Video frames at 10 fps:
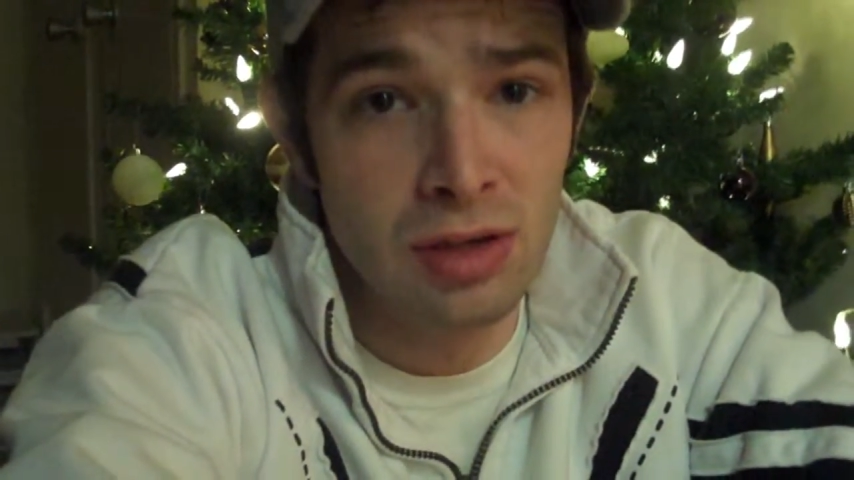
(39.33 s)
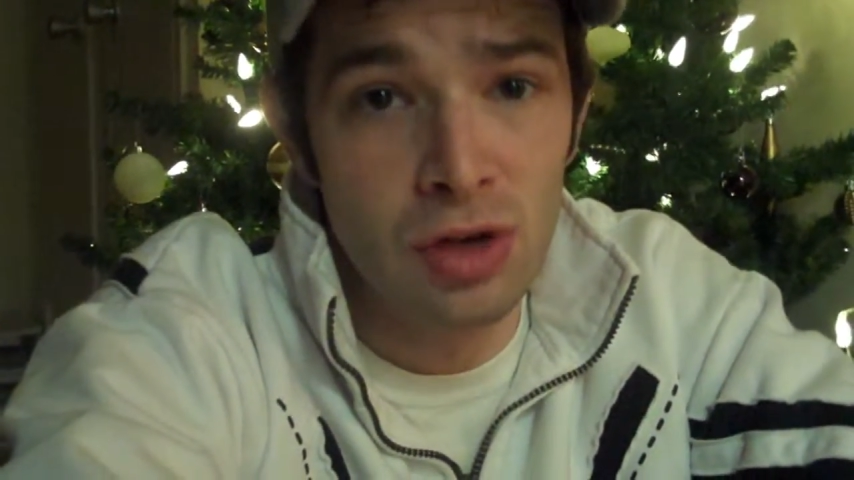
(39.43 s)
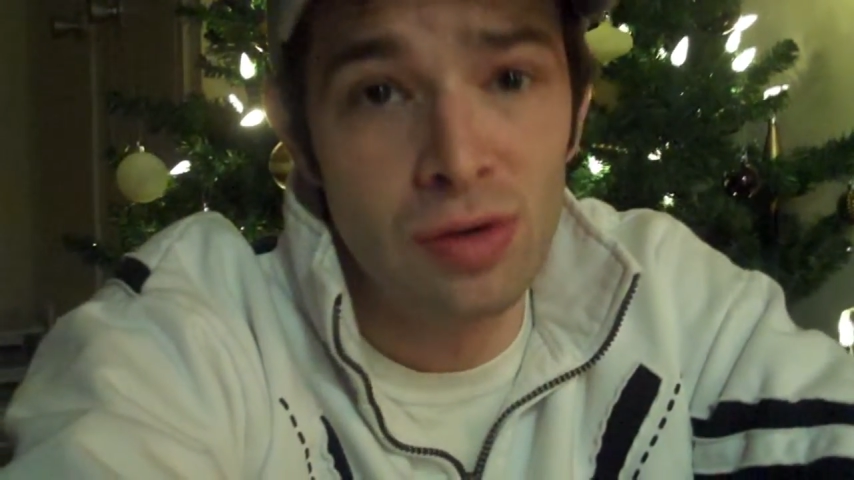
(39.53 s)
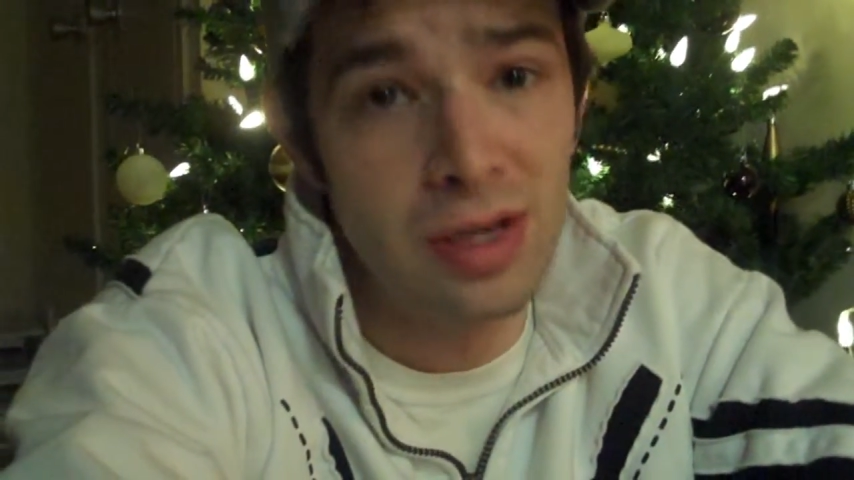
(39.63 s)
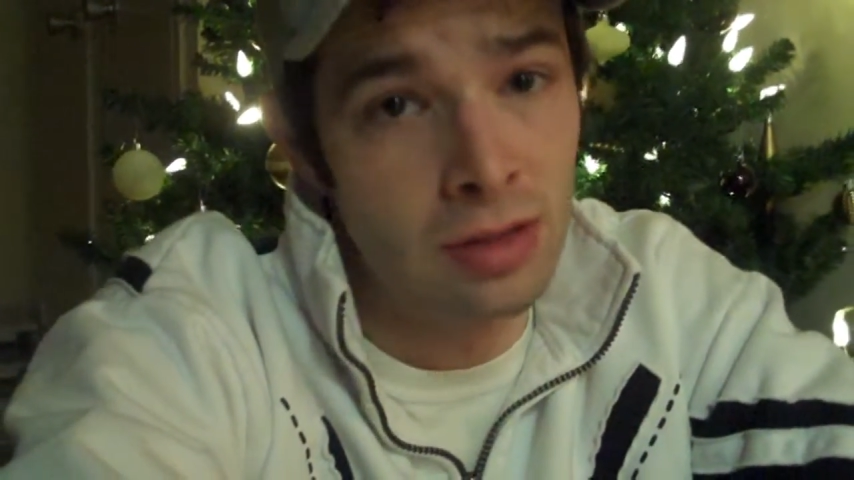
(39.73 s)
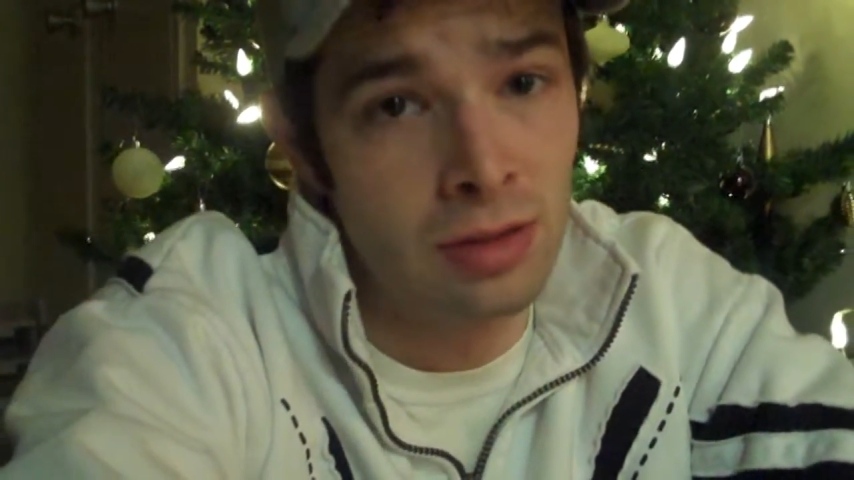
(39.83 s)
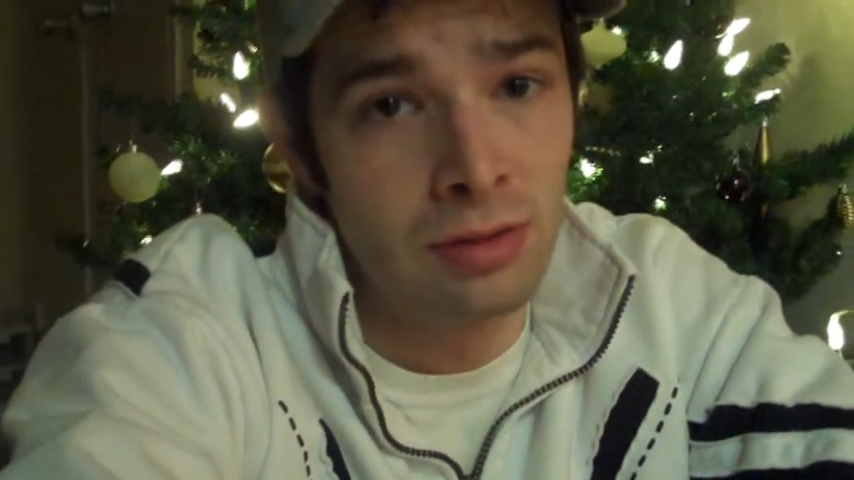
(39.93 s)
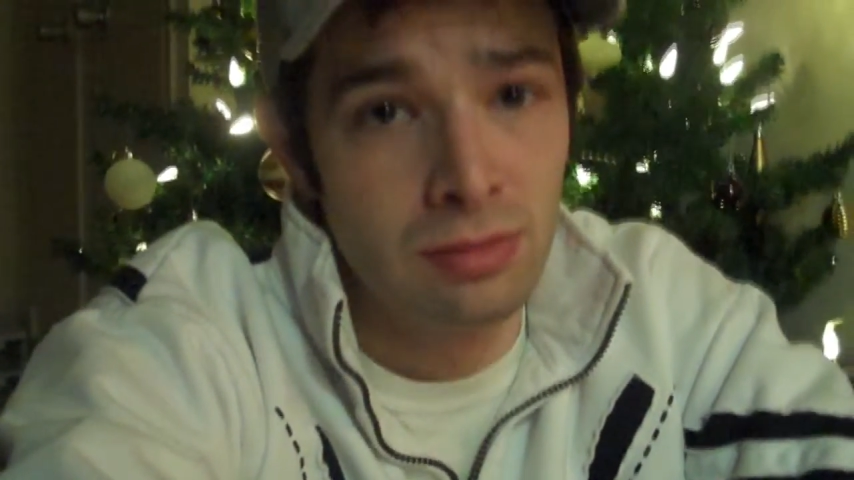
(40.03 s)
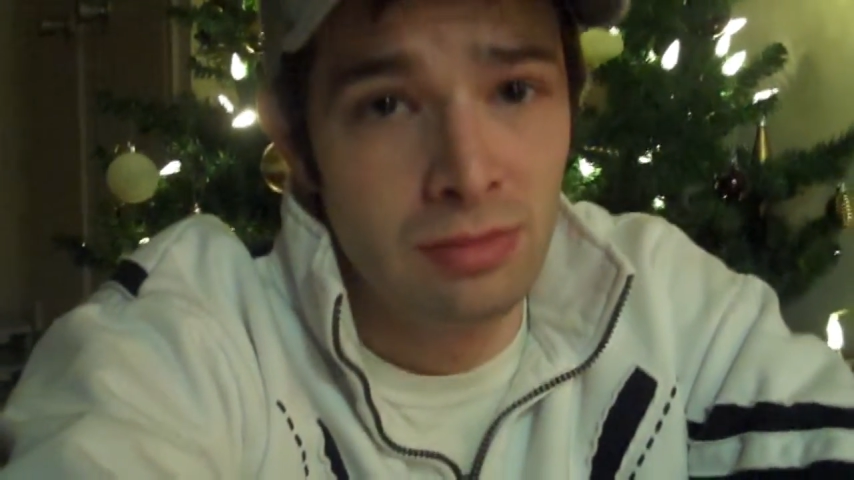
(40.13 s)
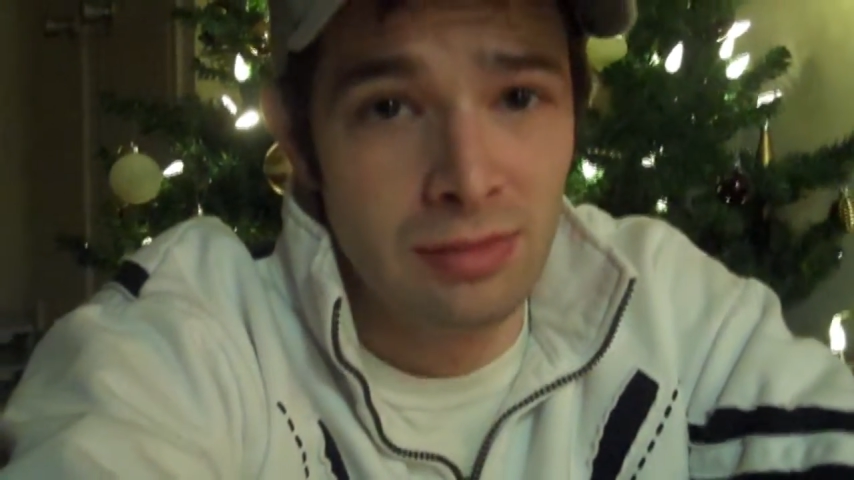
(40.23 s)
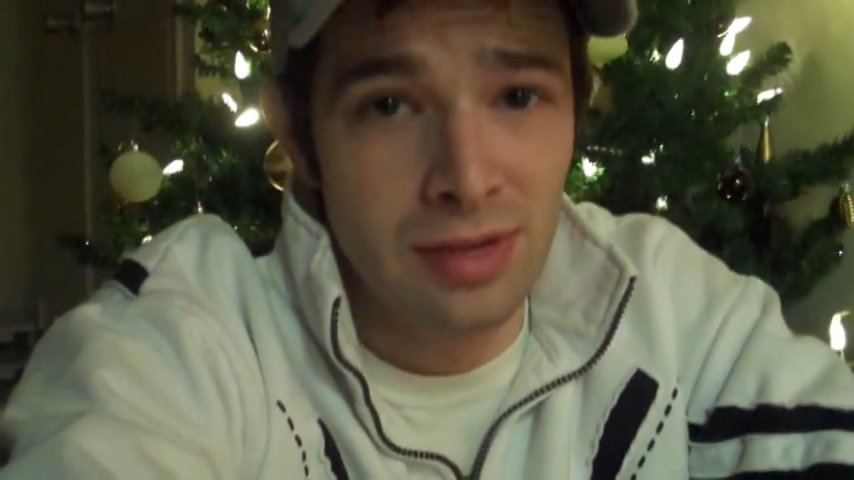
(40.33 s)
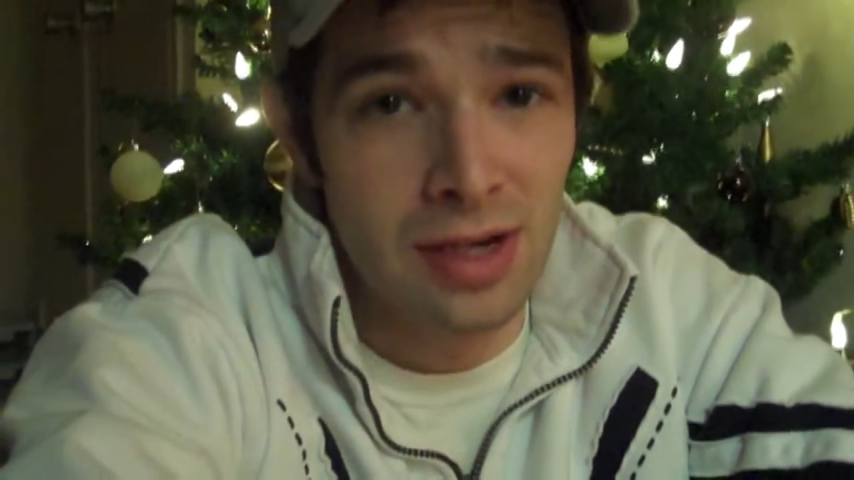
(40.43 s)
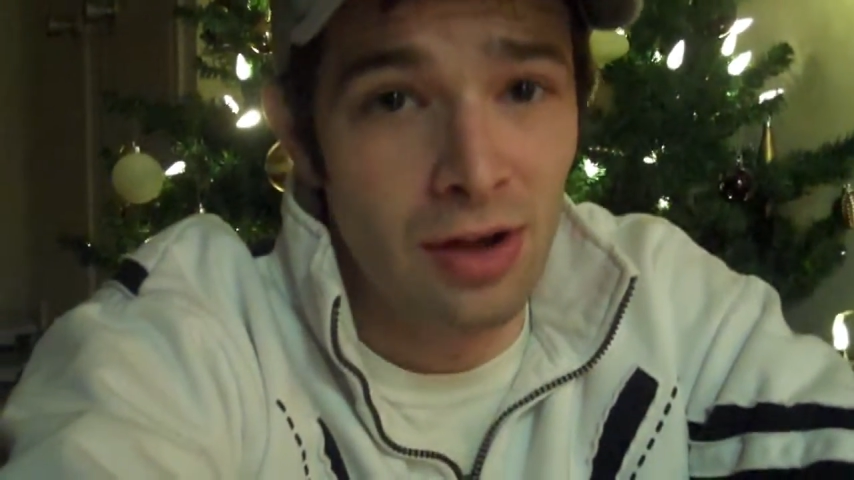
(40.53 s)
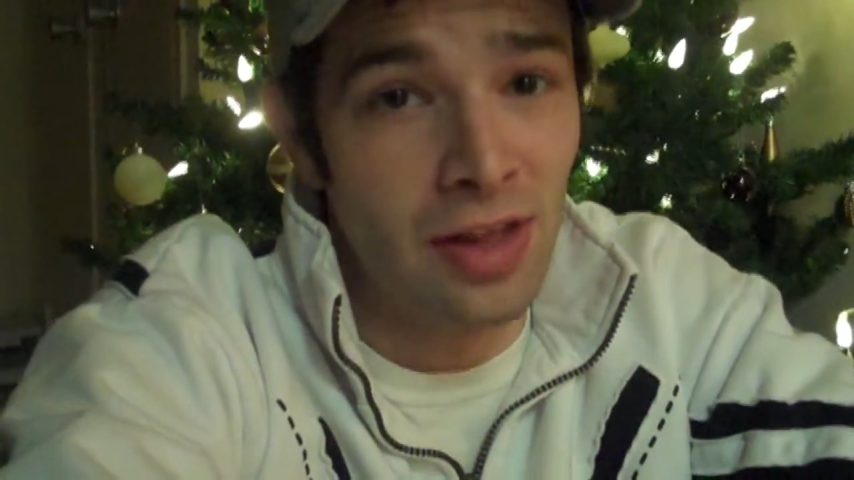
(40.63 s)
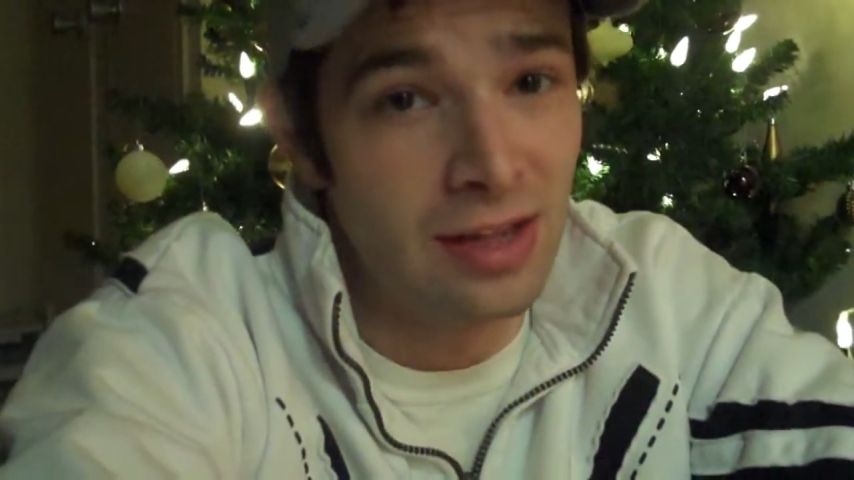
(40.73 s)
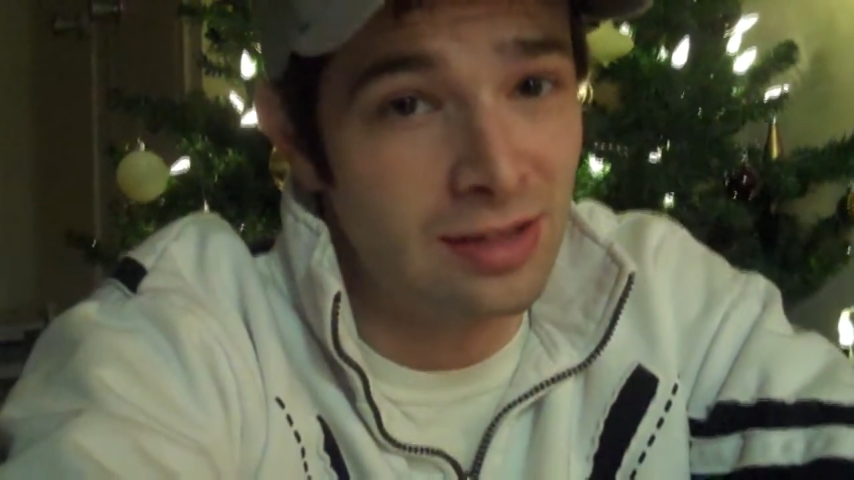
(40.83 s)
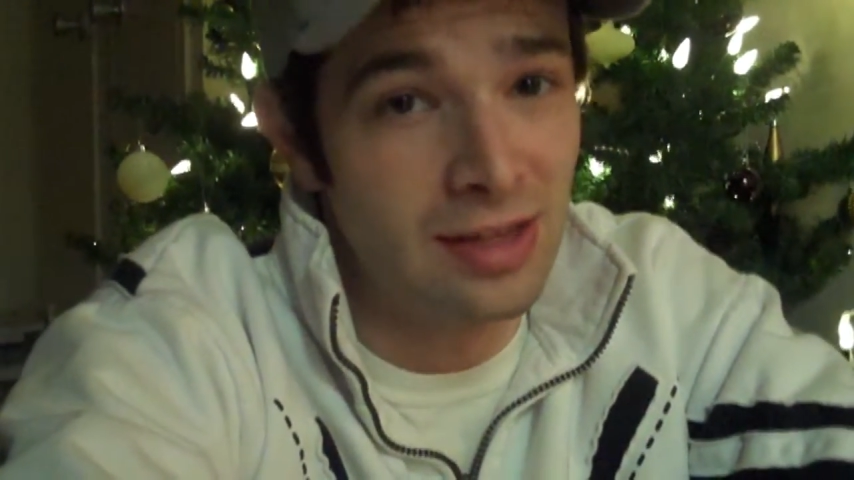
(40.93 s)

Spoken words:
grid and all that